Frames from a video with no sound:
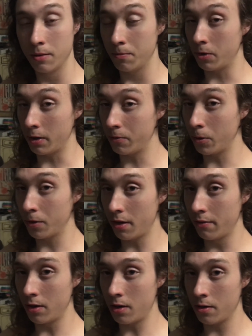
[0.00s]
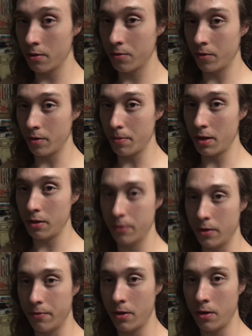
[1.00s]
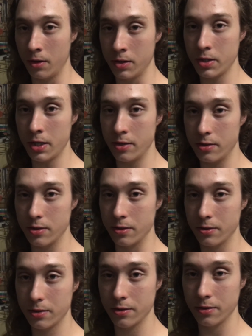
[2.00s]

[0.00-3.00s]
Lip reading: bring forth heaven on earth for the benefit of all and change this.